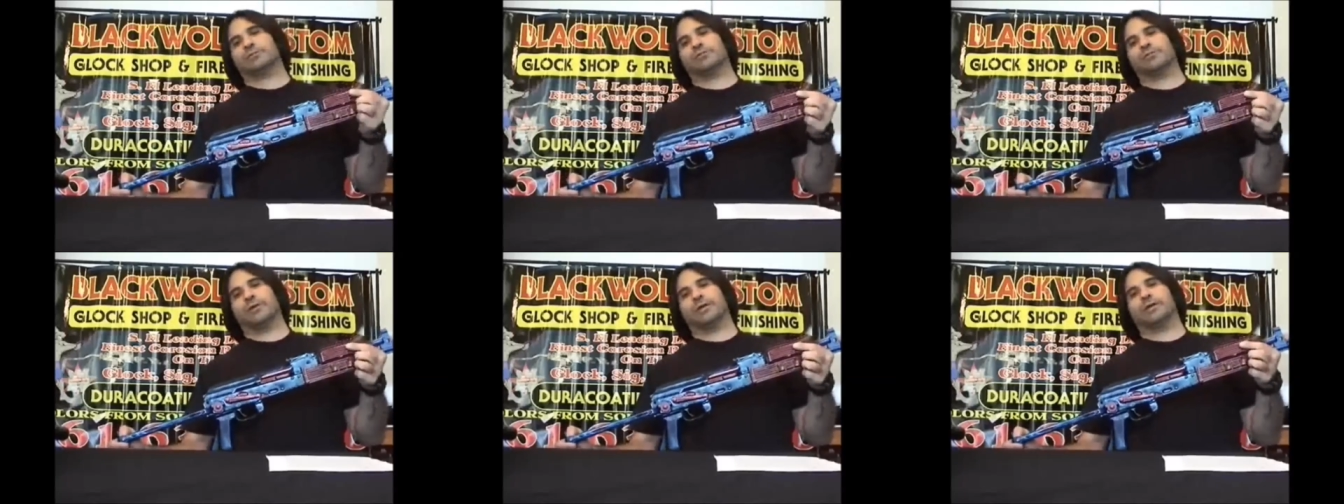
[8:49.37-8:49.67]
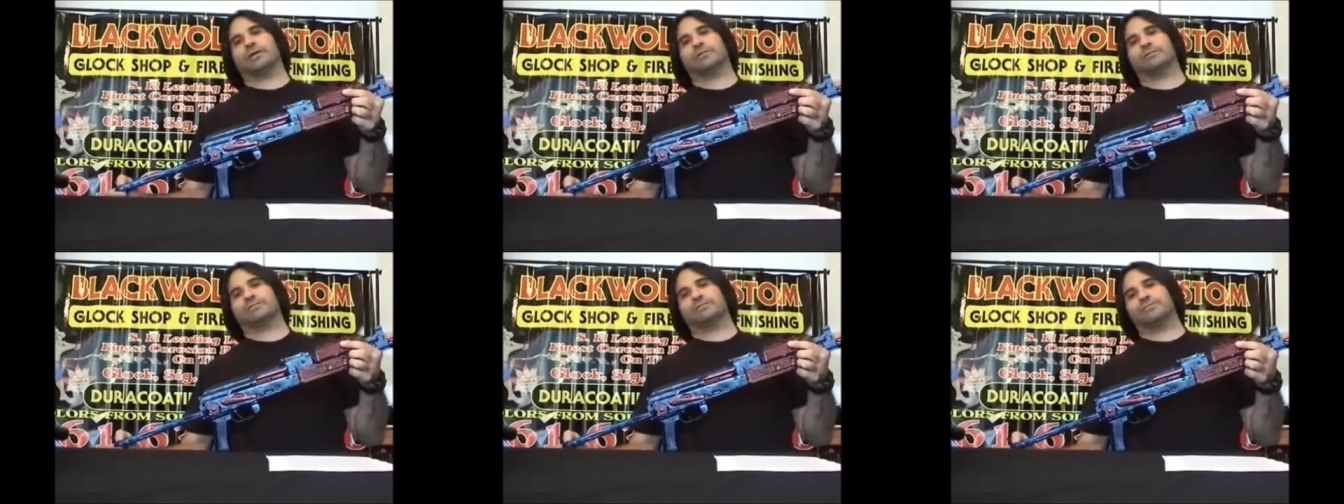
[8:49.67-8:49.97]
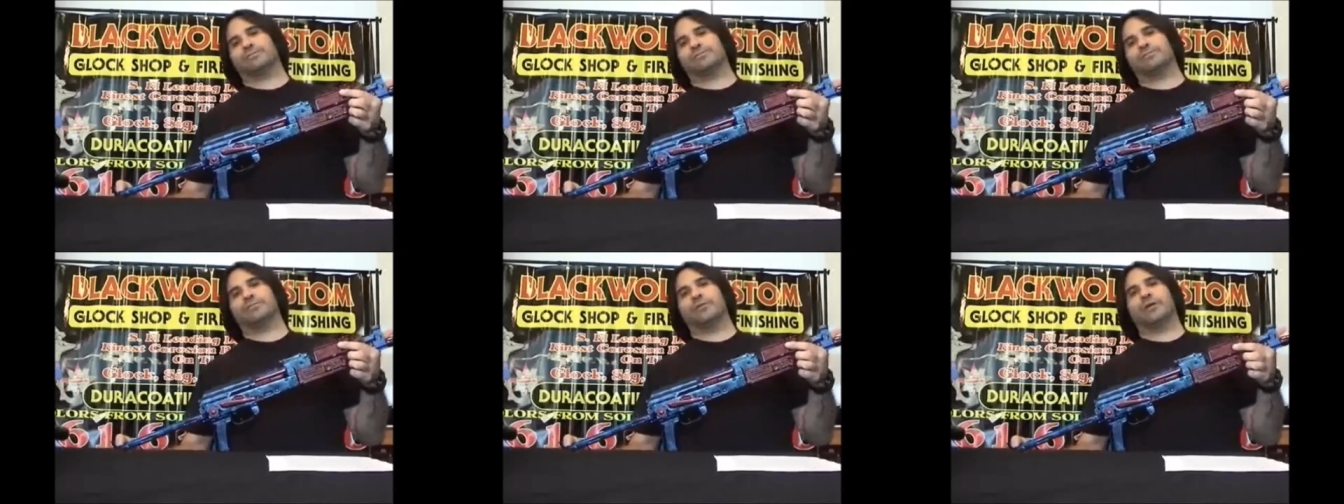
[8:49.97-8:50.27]
crink
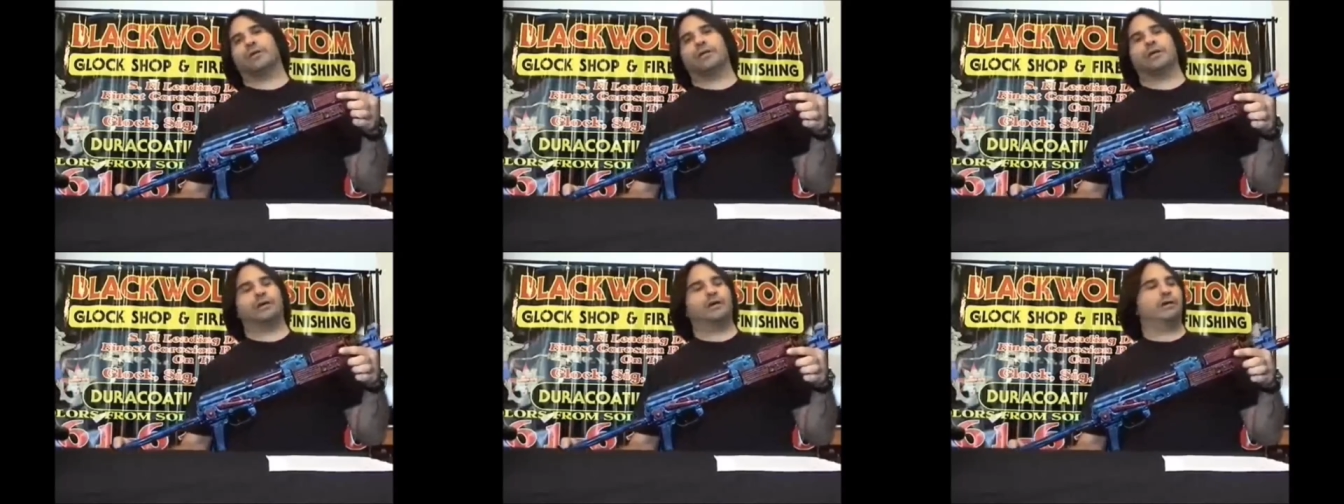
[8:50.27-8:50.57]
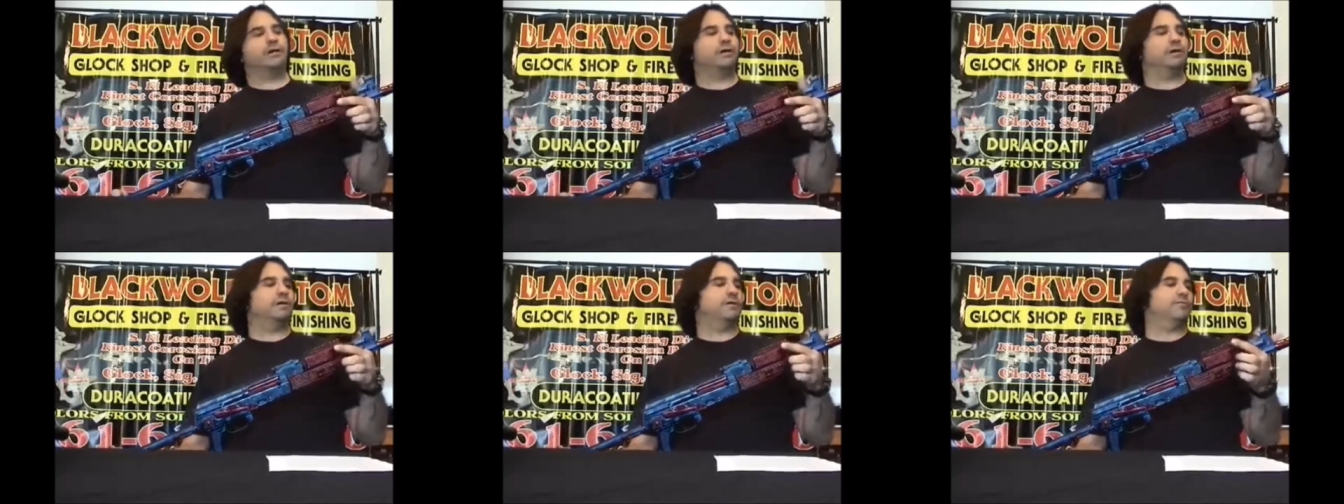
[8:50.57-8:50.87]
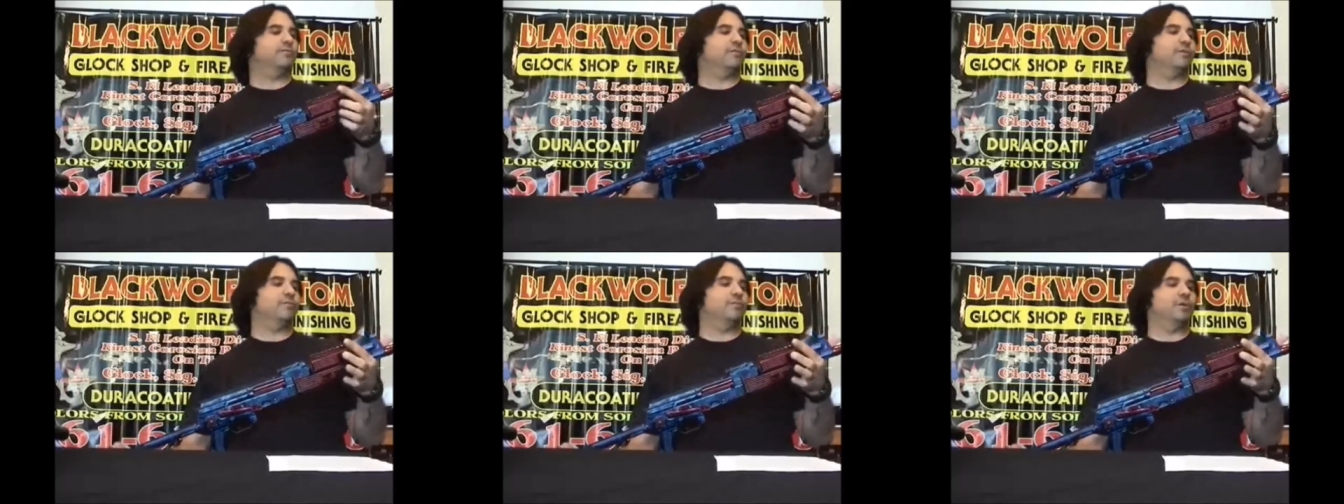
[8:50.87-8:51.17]
front
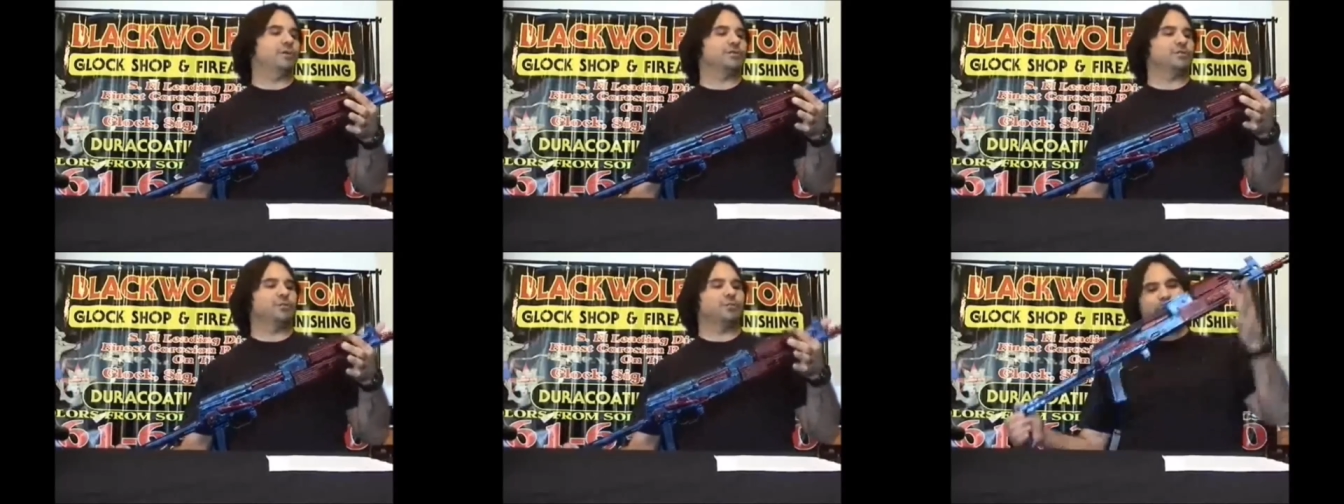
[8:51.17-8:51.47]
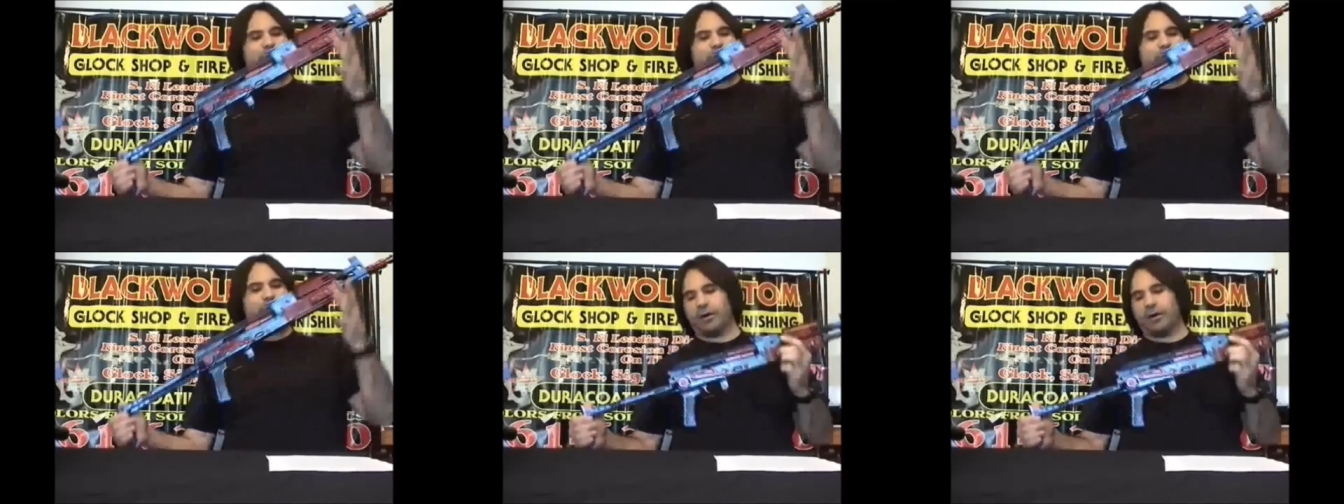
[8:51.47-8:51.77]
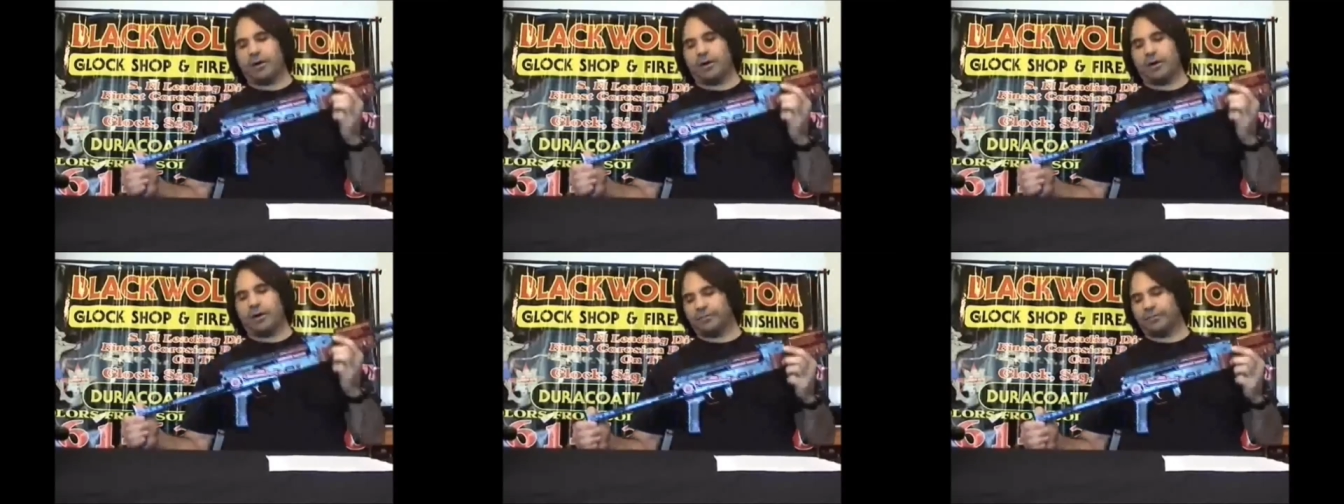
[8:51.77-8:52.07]
muzzle
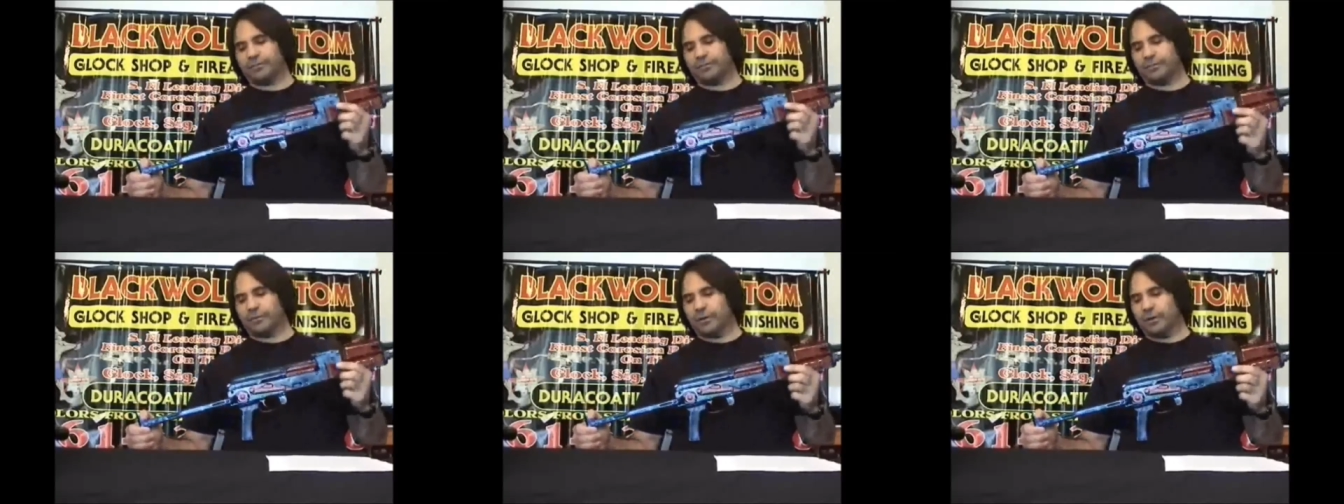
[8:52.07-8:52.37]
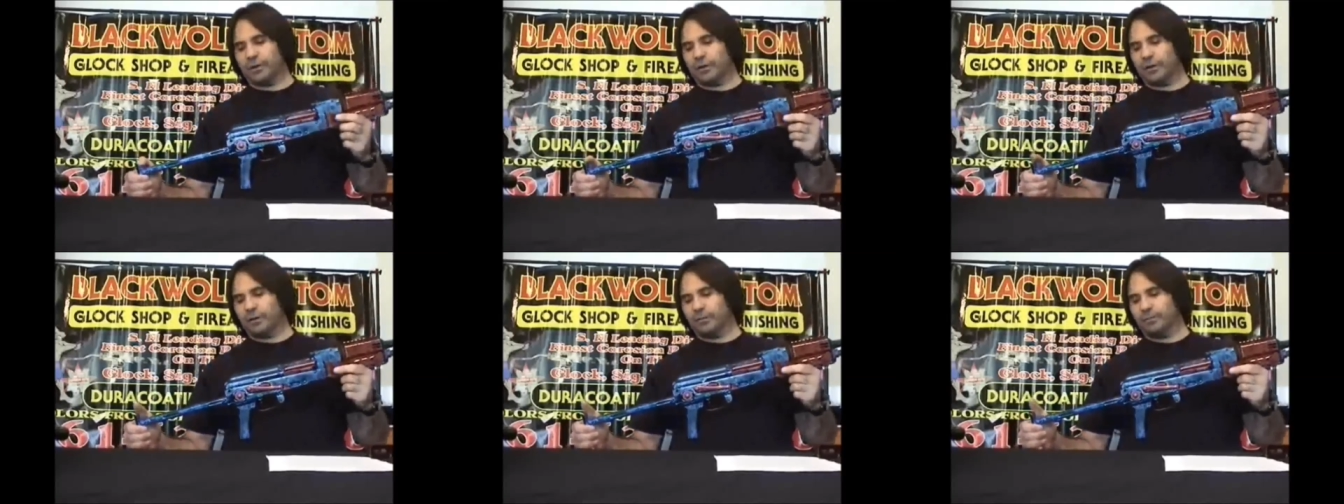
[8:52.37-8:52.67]
brake off.